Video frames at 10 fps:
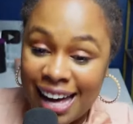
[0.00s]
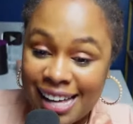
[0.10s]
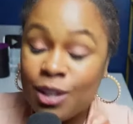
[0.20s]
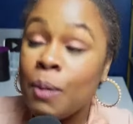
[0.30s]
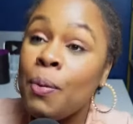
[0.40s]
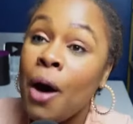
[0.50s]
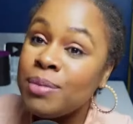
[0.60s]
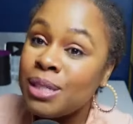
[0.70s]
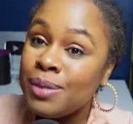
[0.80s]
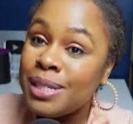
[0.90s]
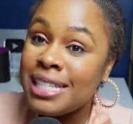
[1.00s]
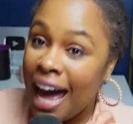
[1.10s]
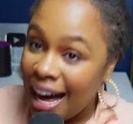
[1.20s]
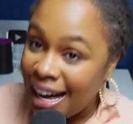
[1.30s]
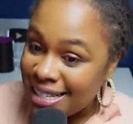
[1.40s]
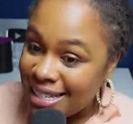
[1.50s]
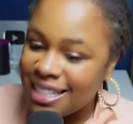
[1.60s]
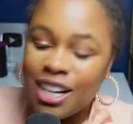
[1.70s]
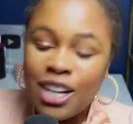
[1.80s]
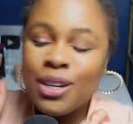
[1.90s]
You can palm someone's ass.
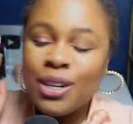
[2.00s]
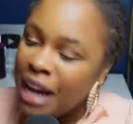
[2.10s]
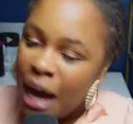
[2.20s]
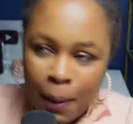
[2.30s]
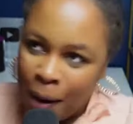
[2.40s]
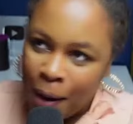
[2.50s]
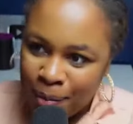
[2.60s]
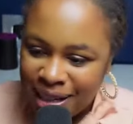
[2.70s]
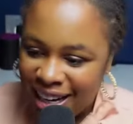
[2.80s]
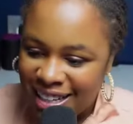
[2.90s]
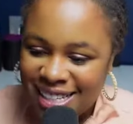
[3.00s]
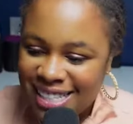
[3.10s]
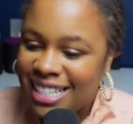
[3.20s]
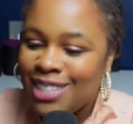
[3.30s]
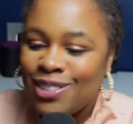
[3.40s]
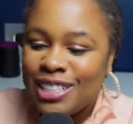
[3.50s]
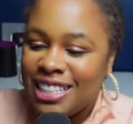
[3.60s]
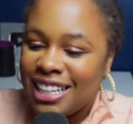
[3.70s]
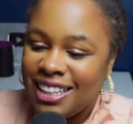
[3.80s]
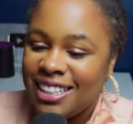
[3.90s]
You cannot palm an anus. It's
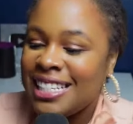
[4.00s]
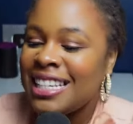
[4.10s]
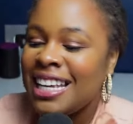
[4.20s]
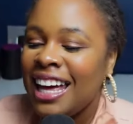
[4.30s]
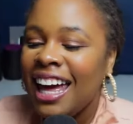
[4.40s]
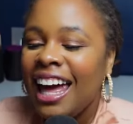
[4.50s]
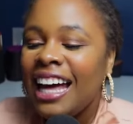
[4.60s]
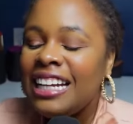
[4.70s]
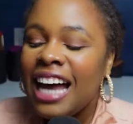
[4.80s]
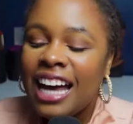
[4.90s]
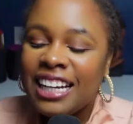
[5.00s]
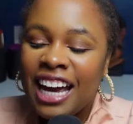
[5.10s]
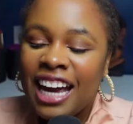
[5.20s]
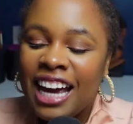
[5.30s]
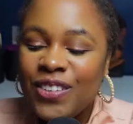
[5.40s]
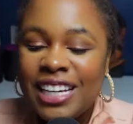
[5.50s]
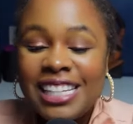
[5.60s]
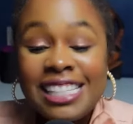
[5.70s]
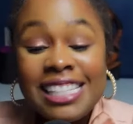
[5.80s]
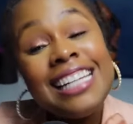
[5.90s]
ridiculous. Naughty
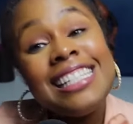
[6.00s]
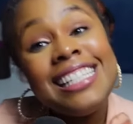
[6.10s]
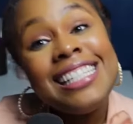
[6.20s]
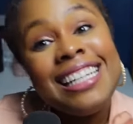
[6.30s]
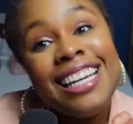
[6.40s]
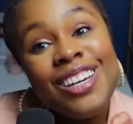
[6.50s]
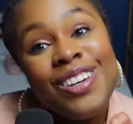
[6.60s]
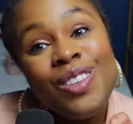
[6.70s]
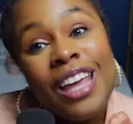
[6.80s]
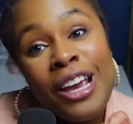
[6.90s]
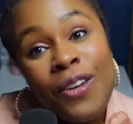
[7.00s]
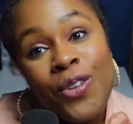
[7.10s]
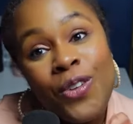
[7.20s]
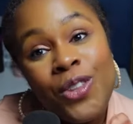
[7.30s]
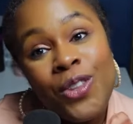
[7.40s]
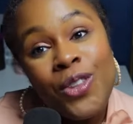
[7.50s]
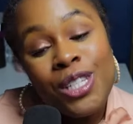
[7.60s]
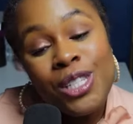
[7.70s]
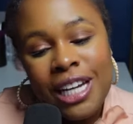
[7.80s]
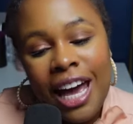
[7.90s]
Aries, nice to see you. Thank you for the super
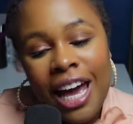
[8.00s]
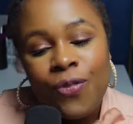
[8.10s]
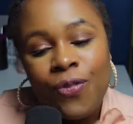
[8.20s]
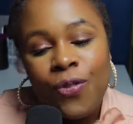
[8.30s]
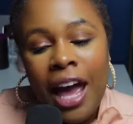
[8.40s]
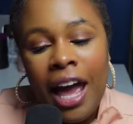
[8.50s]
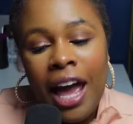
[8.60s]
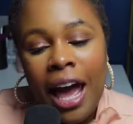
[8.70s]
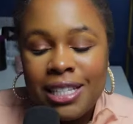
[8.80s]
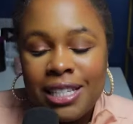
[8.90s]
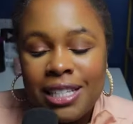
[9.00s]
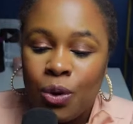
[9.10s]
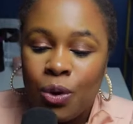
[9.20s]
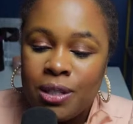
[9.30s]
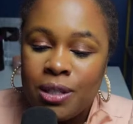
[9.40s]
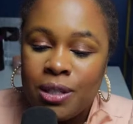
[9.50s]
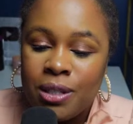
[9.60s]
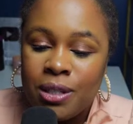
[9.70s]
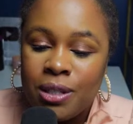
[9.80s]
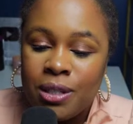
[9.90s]
chat, for the happiness and adorableness of the
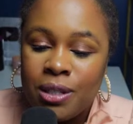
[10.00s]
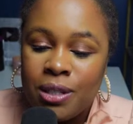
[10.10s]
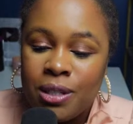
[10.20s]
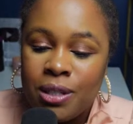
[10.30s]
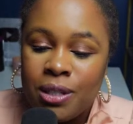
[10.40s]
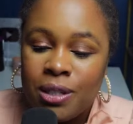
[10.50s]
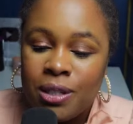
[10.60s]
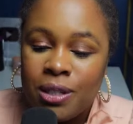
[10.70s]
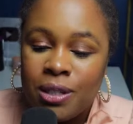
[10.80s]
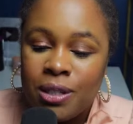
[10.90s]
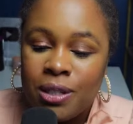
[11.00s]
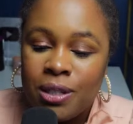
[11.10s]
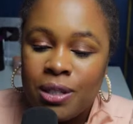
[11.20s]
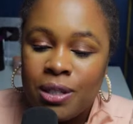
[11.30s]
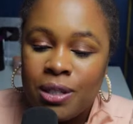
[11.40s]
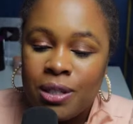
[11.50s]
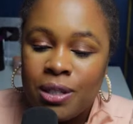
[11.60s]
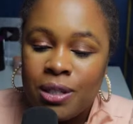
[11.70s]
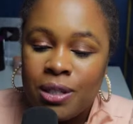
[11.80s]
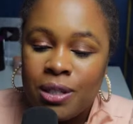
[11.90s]
fur babies. Please record them playing as
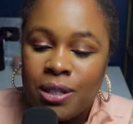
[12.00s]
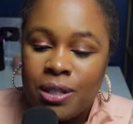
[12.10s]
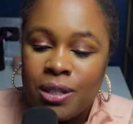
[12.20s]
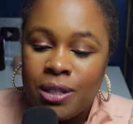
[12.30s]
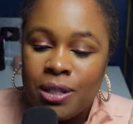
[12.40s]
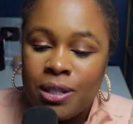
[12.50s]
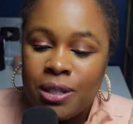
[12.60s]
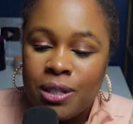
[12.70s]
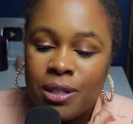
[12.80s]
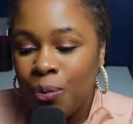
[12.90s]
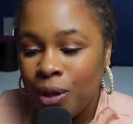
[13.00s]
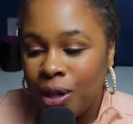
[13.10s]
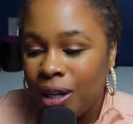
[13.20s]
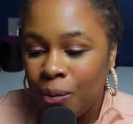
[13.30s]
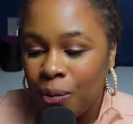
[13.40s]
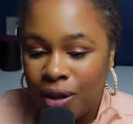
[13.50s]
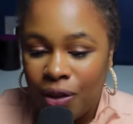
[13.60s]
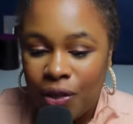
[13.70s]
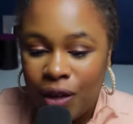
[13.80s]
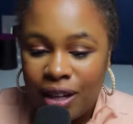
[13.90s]
a treat. I will. I will. I
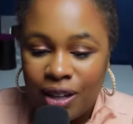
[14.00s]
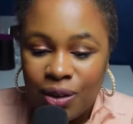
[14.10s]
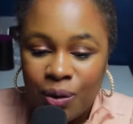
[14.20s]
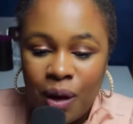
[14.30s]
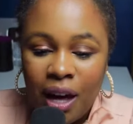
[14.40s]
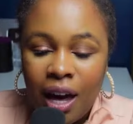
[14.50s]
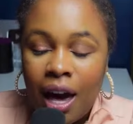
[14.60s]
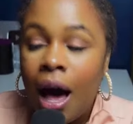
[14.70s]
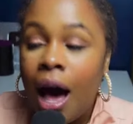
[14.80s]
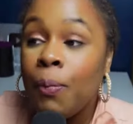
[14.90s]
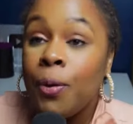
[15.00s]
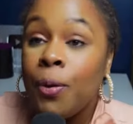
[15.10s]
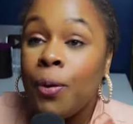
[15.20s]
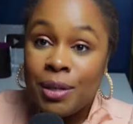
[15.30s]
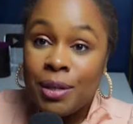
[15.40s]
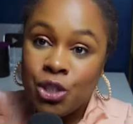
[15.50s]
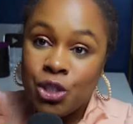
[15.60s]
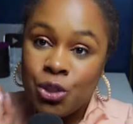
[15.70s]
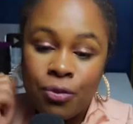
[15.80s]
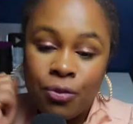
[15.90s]
will. Thank you. I'll put it up as
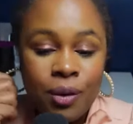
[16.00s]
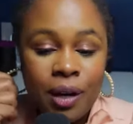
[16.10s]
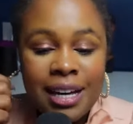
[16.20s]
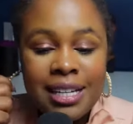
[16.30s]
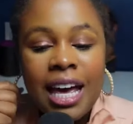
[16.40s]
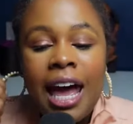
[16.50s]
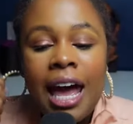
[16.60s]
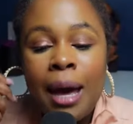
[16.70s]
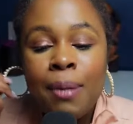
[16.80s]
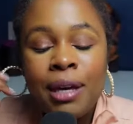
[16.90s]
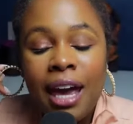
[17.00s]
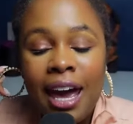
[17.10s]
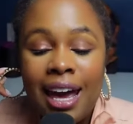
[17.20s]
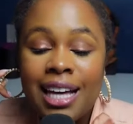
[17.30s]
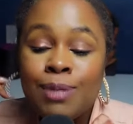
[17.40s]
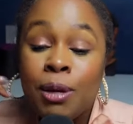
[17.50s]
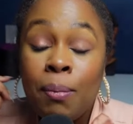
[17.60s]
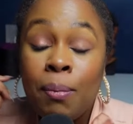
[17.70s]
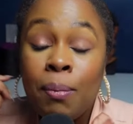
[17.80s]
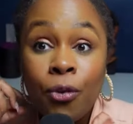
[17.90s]
a short for you guys. MK has
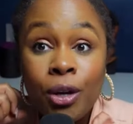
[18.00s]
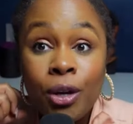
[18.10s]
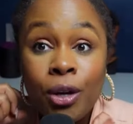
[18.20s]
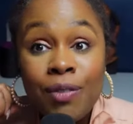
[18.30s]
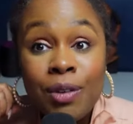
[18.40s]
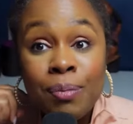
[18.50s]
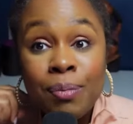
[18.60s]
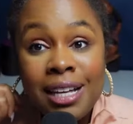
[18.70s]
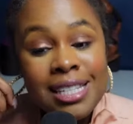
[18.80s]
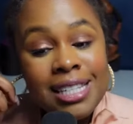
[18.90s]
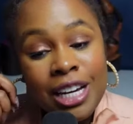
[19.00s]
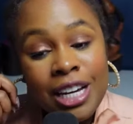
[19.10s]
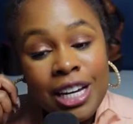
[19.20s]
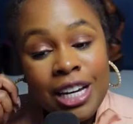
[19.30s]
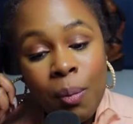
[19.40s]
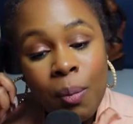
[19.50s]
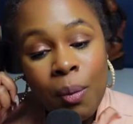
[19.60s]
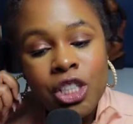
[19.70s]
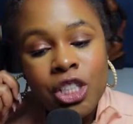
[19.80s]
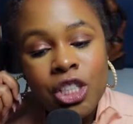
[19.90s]
been a member for 11 months. Thank you so
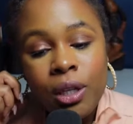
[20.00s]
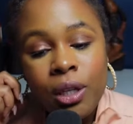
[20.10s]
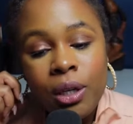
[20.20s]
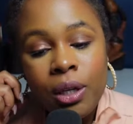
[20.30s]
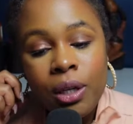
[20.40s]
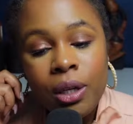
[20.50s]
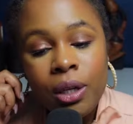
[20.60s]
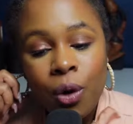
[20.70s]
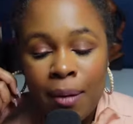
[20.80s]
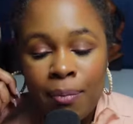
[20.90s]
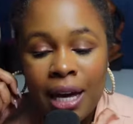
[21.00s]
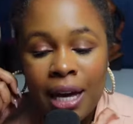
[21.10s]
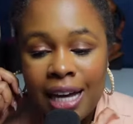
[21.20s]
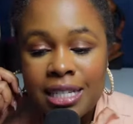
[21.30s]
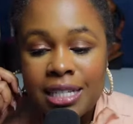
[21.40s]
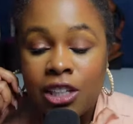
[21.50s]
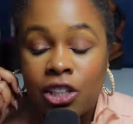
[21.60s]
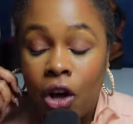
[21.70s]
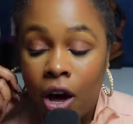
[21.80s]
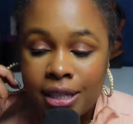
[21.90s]
much. Holy words, Batman. Yikes. It's a
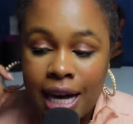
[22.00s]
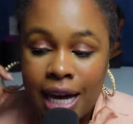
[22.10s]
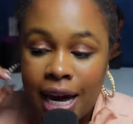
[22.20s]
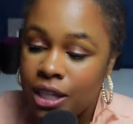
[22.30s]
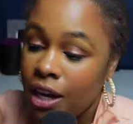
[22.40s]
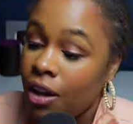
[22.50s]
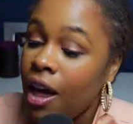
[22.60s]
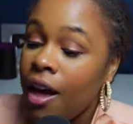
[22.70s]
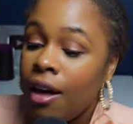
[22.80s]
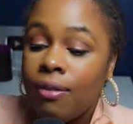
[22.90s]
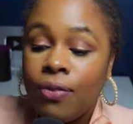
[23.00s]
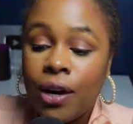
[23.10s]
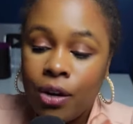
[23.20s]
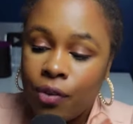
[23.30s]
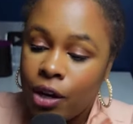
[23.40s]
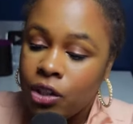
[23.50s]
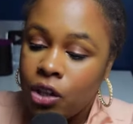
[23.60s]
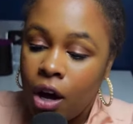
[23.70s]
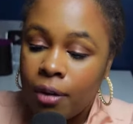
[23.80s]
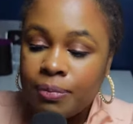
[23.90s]
long tattletale. Very, very
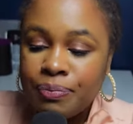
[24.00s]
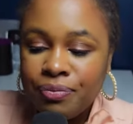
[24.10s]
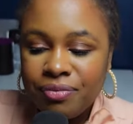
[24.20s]
long.